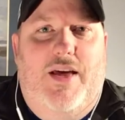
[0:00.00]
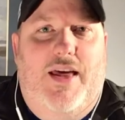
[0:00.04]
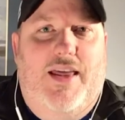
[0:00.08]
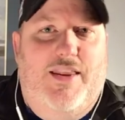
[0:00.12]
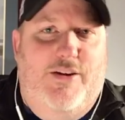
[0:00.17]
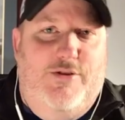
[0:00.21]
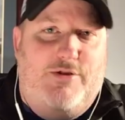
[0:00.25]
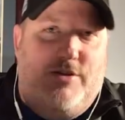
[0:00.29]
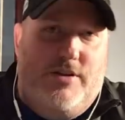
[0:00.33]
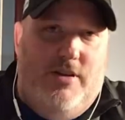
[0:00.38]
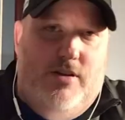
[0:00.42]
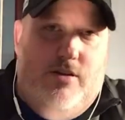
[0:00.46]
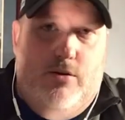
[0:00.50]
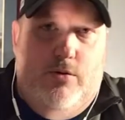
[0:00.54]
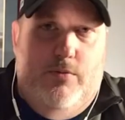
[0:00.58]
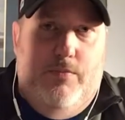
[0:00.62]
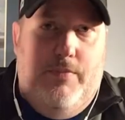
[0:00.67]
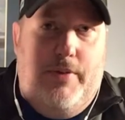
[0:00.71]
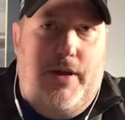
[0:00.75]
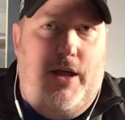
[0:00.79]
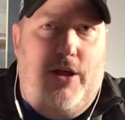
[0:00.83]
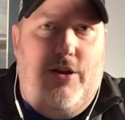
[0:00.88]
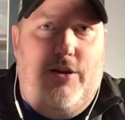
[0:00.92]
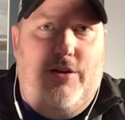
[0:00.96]
there's a little
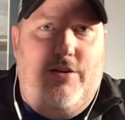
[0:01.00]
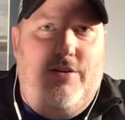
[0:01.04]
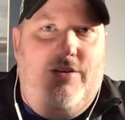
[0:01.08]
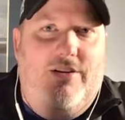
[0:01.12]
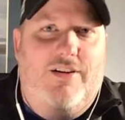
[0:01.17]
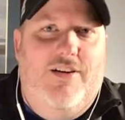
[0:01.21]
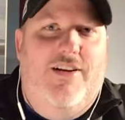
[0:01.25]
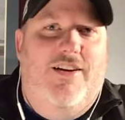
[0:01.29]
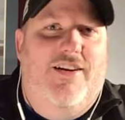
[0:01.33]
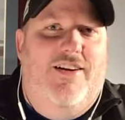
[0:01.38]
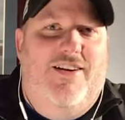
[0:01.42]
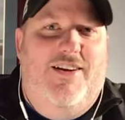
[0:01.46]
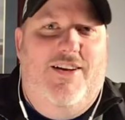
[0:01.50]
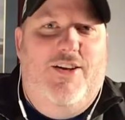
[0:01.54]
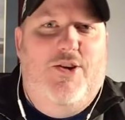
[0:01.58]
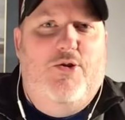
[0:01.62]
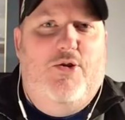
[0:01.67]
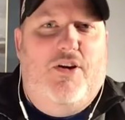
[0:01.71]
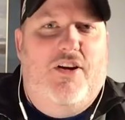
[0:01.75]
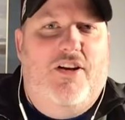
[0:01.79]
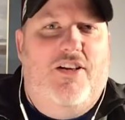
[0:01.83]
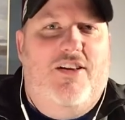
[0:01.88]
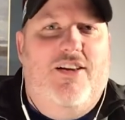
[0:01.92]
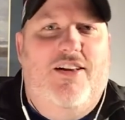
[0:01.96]
bell. You
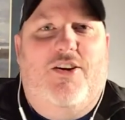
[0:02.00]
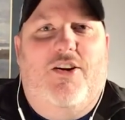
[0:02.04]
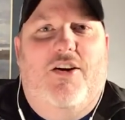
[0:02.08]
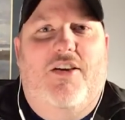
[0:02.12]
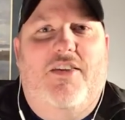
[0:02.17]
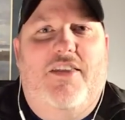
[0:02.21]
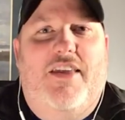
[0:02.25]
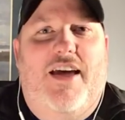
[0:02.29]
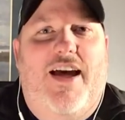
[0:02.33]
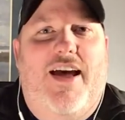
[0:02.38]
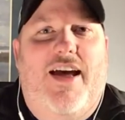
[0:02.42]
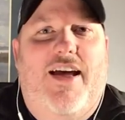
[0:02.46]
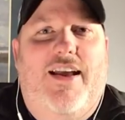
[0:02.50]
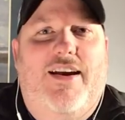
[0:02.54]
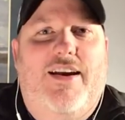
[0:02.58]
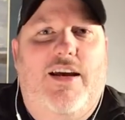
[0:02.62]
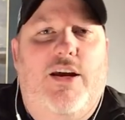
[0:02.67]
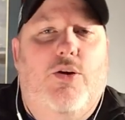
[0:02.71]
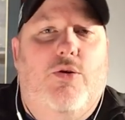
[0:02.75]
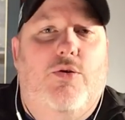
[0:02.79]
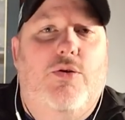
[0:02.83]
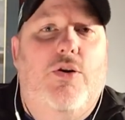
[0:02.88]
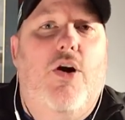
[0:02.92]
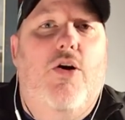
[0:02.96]
can click on that.
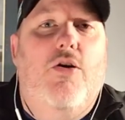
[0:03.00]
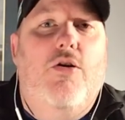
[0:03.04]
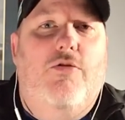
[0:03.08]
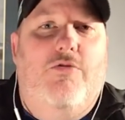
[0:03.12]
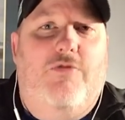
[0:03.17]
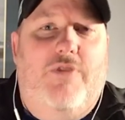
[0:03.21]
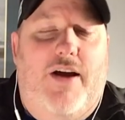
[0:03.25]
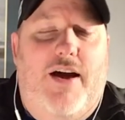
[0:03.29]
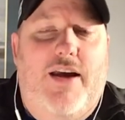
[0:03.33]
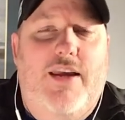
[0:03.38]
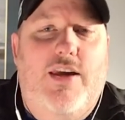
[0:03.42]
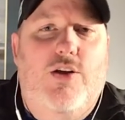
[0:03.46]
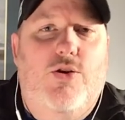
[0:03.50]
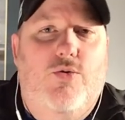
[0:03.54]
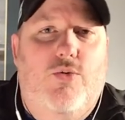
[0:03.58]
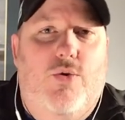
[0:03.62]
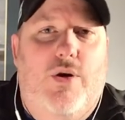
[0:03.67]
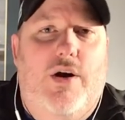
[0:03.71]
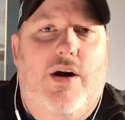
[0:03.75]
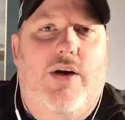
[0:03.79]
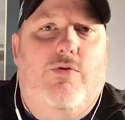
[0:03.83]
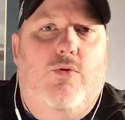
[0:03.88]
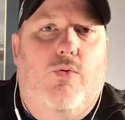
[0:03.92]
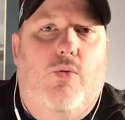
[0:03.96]
It'll notify you
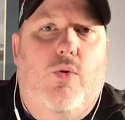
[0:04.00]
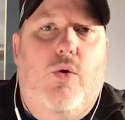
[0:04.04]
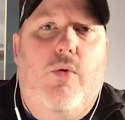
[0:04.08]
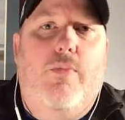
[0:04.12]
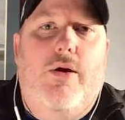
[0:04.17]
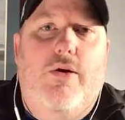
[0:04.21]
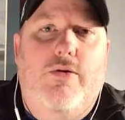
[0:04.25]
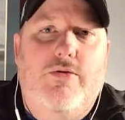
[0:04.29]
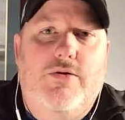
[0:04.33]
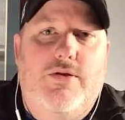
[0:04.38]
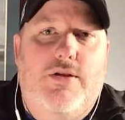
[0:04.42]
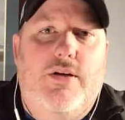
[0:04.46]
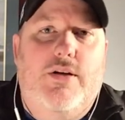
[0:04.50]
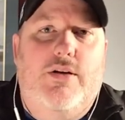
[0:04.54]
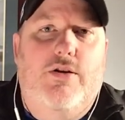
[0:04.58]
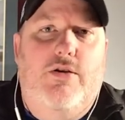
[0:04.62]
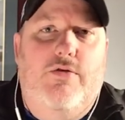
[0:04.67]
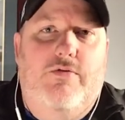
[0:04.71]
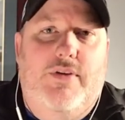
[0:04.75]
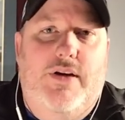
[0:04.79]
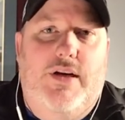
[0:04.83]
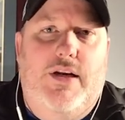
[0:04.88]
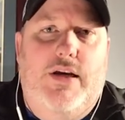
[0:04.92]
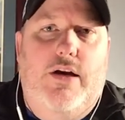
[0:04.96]
whenever we're posting
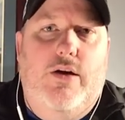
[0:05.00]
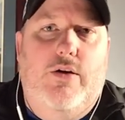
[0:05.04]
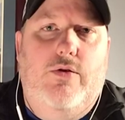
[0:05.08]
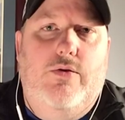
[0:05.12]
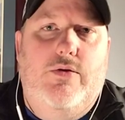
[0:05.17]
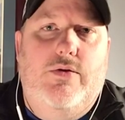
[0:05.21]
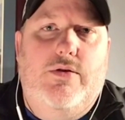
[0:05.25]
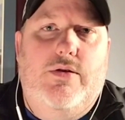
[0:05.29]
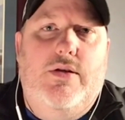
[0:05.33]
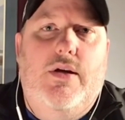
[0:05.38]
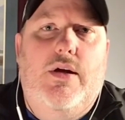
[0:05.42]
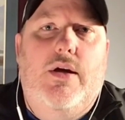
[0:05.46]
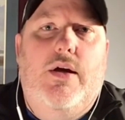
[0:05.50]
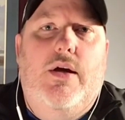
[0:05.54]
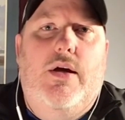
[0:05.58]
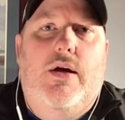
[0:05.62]
new videos,